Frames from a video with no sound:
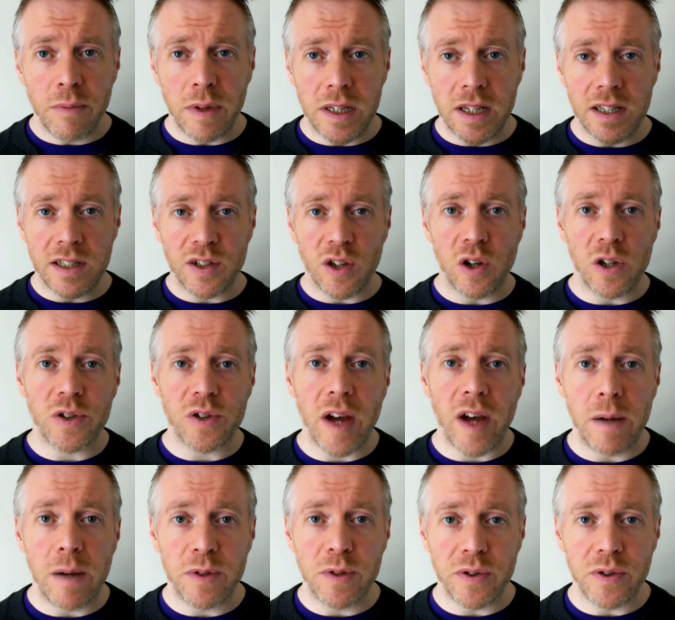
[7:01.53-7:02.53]
but this also
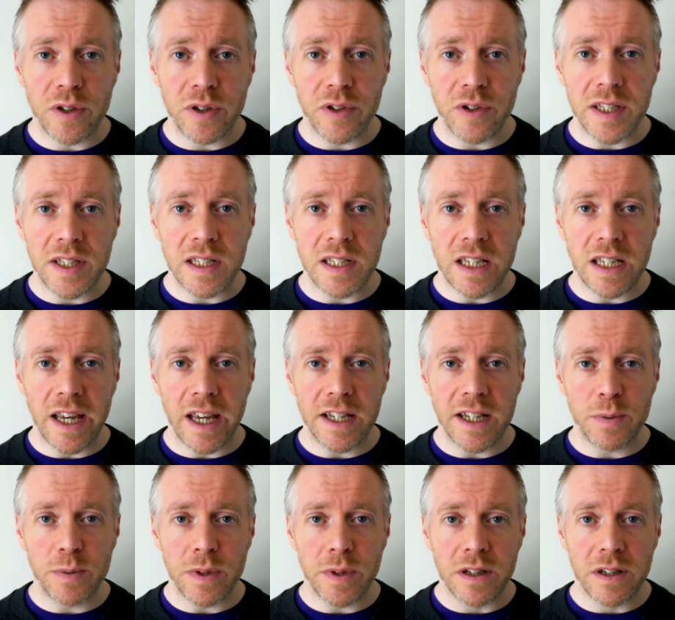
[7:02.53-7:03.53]
helps to increase
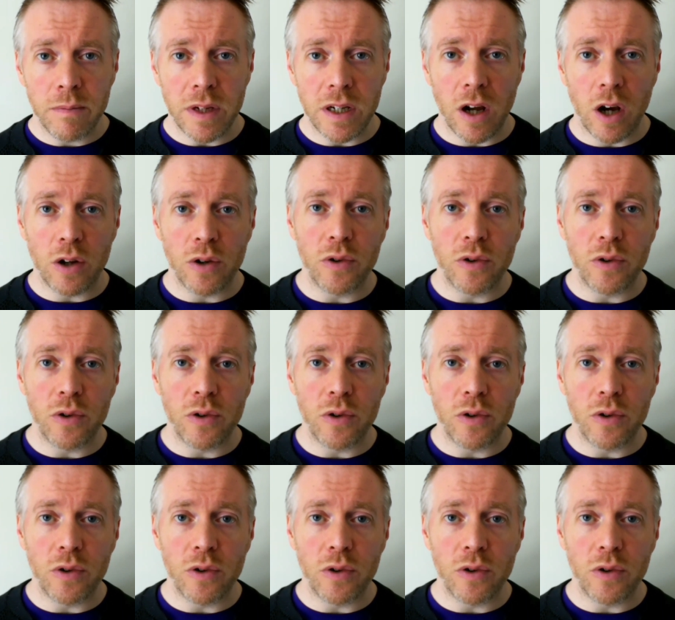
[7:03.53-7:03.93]
engagement. But not